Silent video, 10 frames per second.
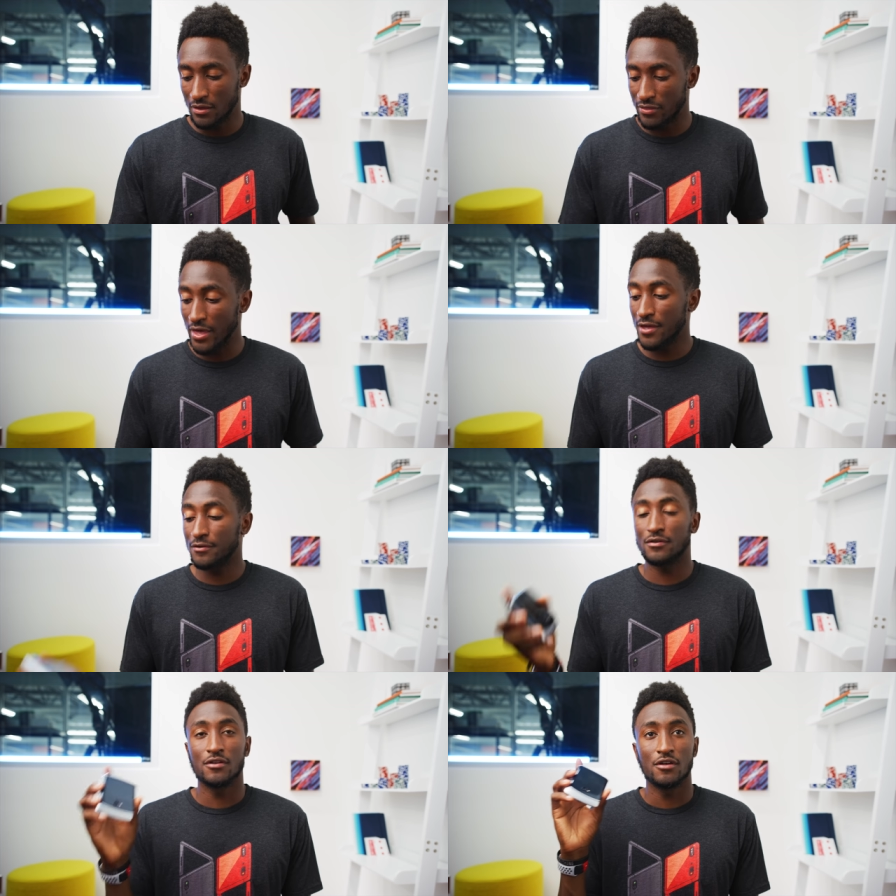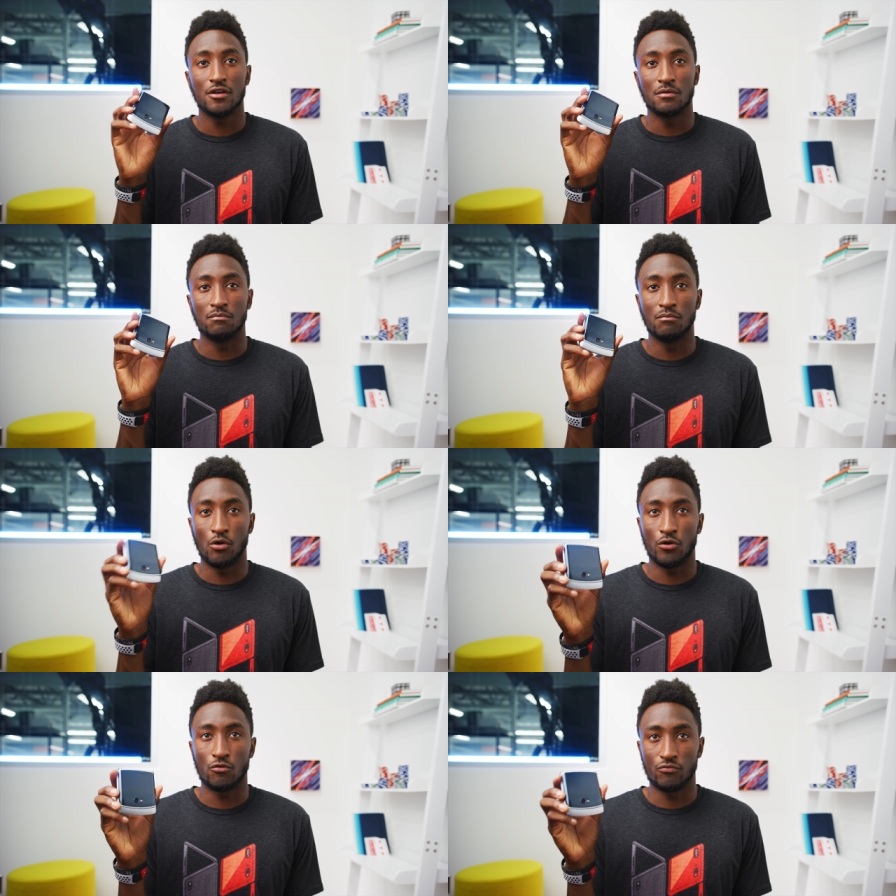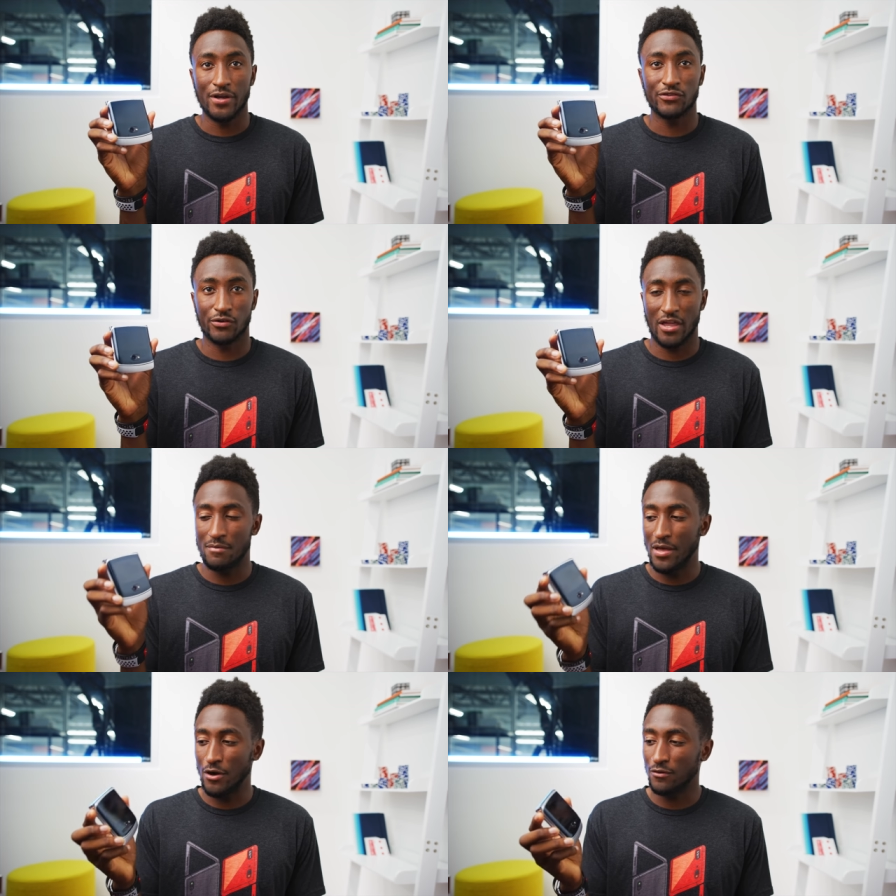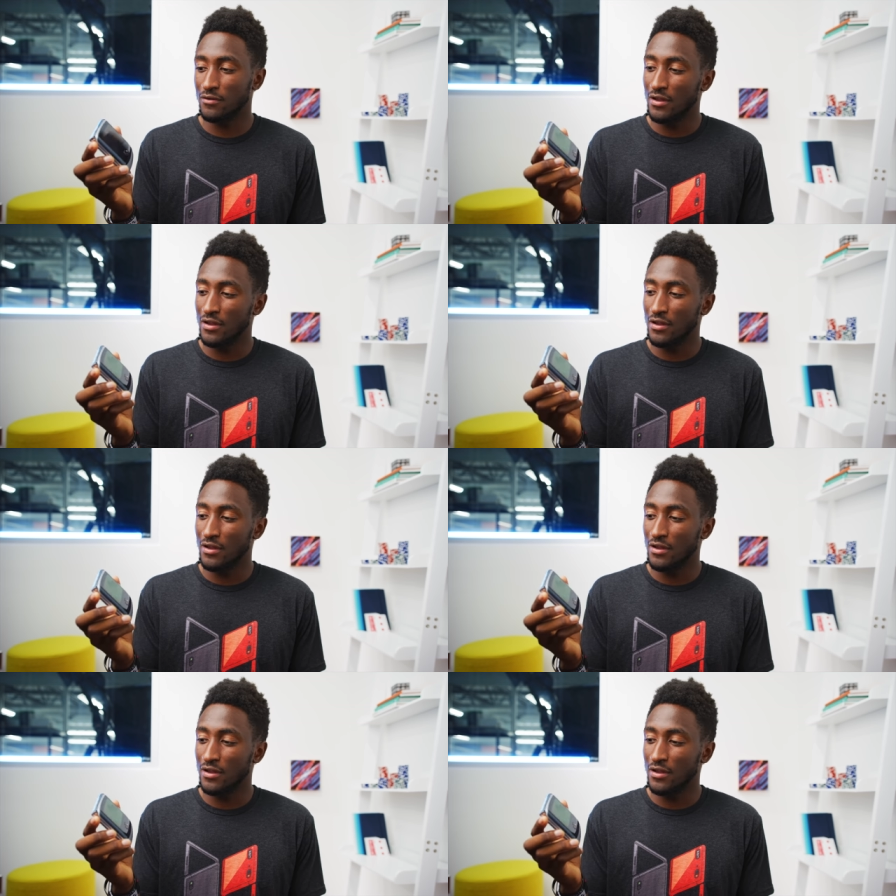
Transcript: Then Moto Razr came out